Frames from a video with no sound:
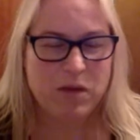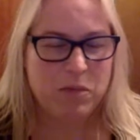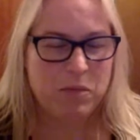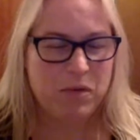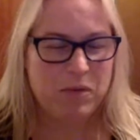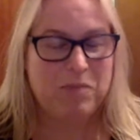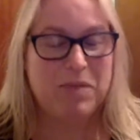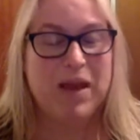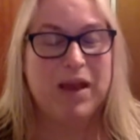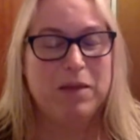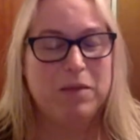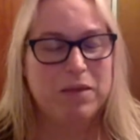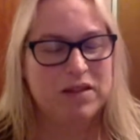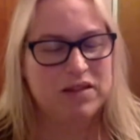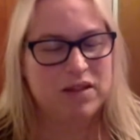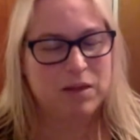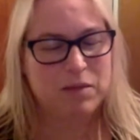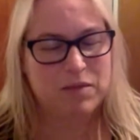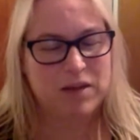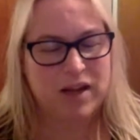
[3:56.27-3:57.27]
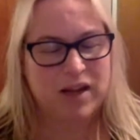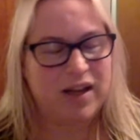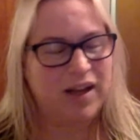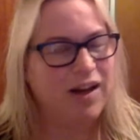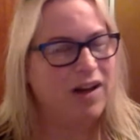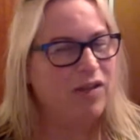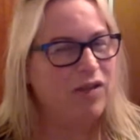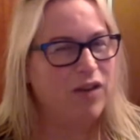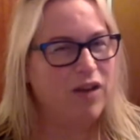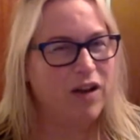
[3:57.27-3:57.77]
but maybe someday, you
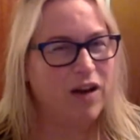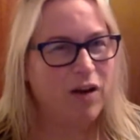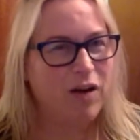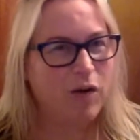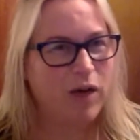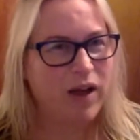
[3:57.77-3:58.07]
never know.